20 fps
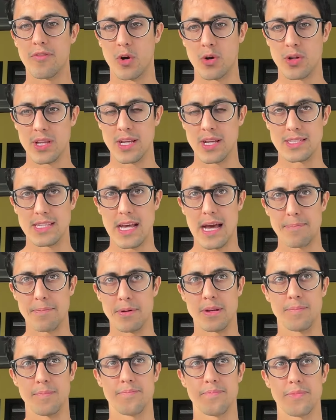good things
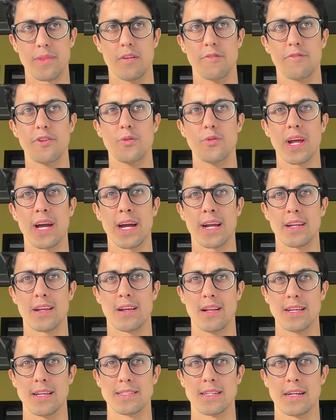happen. A few
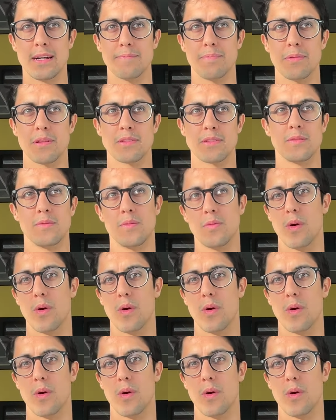tactical examples.